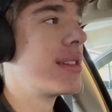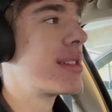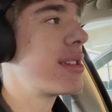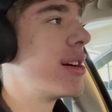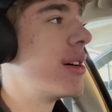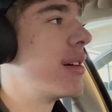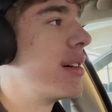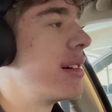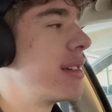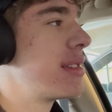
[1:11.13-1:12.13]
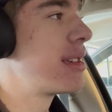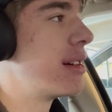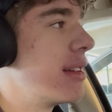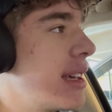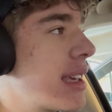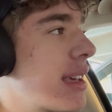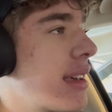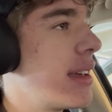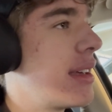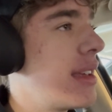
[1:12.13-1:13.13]
So so like
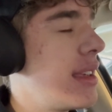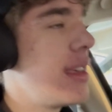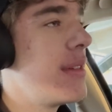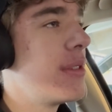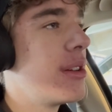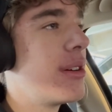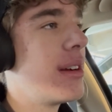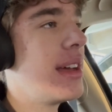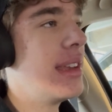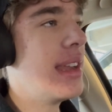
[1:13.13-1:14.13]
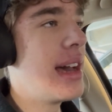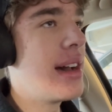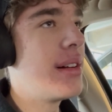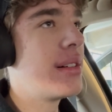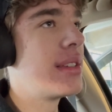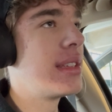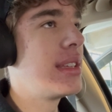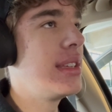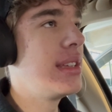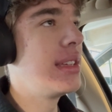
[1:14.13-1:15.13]
even though right now
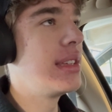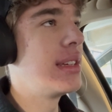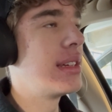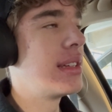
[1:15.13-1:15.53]
he